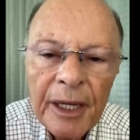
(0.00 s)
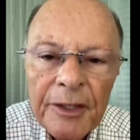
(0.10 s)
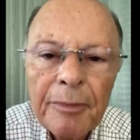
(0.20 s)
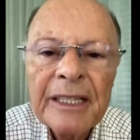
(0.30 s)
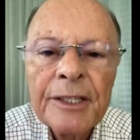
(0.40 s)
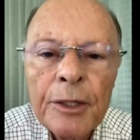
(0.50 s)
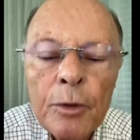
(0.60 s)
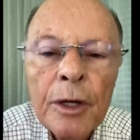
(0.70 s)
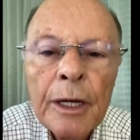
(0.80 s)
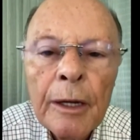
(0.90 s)
I didn't
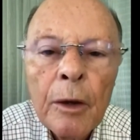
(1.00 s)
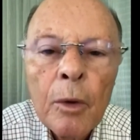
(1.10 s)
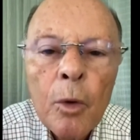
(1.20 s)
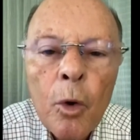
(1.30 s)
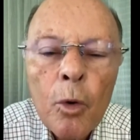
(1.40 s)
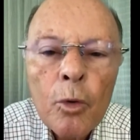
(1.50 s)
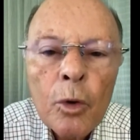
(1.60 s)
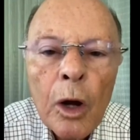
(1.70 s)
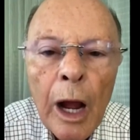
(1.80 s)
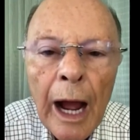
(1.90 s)
say it like that,
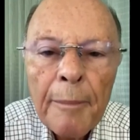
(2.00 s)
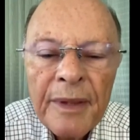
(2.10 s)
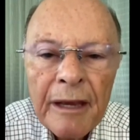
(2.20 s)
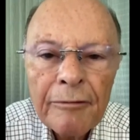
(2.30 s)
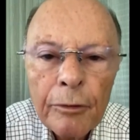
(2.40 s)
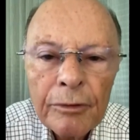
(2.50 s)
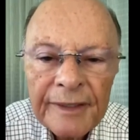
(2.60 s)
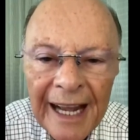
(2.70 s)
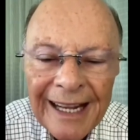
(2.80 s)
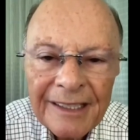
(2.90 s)
but
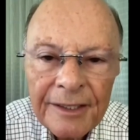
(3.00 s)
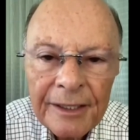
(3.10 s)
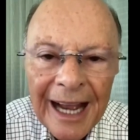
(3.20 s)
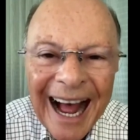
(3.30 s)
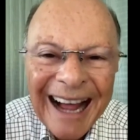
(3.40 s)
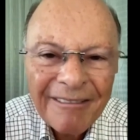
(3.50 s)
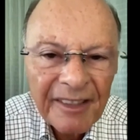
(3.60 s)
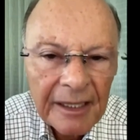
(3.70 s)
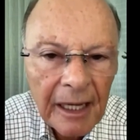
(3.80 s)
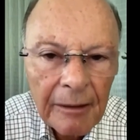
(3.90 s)
with my
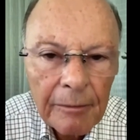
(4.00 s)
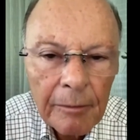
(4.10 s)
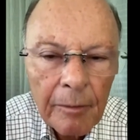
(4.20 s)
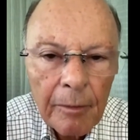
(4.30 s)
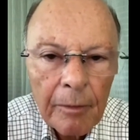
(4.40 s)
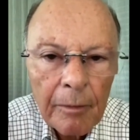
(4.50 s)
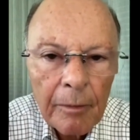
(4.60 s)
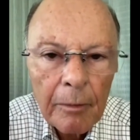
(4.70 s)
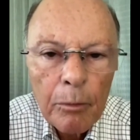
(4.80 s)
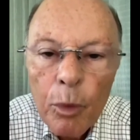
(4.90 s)

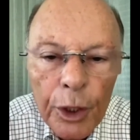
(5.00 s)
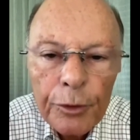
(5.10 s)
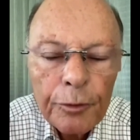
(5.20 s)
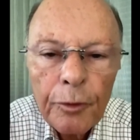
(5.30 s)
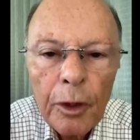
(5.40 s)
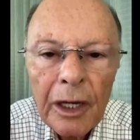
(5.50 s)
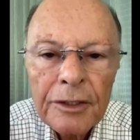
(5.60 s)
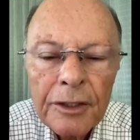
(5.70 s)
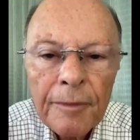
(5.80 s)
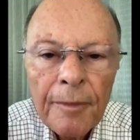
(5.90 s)
desire, the
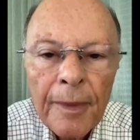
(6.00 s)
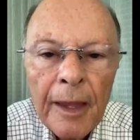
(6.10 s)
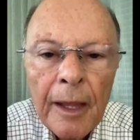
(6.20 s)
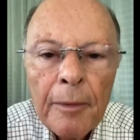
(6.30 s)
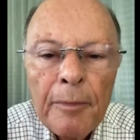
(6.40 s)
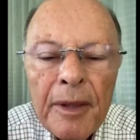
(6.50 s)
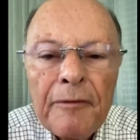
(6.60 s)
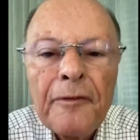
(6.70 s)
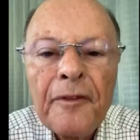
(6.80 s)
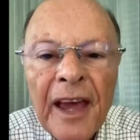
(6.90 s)
deep desire
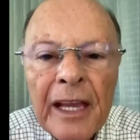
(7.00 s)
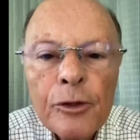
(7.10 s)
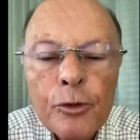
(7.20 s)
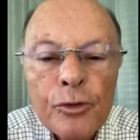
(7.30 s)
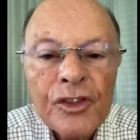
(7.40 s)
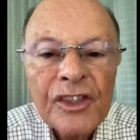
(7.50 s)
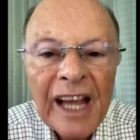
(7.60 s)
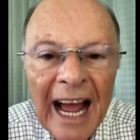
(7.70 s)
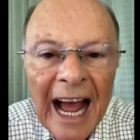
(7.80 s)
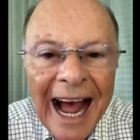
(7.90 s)
that I had,
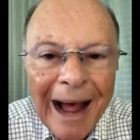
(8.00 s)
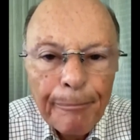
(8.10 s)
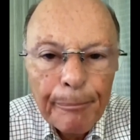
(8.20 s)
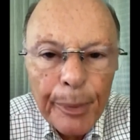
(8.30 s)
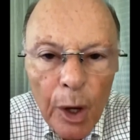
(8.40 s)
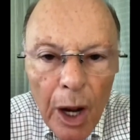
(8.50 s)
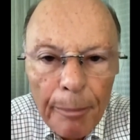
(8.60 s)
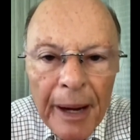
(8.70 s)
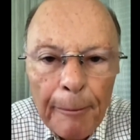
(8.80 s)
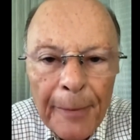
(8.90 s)
made
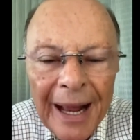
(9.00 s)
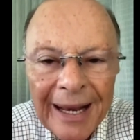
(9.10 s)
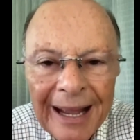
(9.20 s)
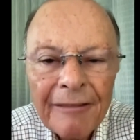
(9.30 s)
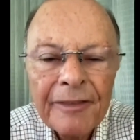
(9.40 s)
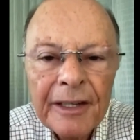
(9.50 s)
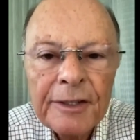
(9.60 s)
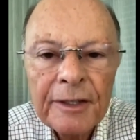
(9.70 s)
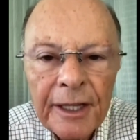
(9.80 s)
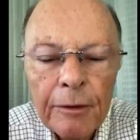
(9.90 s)
me use
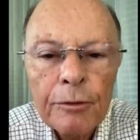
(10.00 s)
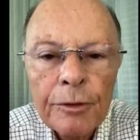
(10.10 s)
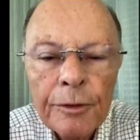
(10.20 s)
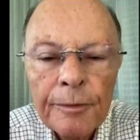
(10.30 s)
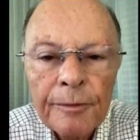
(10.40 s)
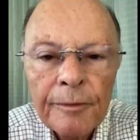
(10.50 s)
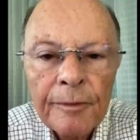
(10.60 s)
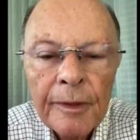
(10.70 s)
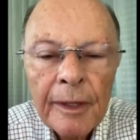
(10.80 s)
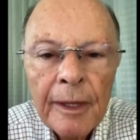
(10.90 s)
God's own
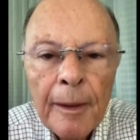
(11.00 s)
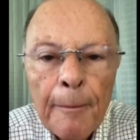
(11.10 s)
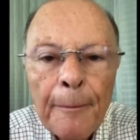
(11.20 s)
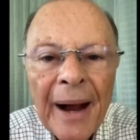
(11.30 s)
word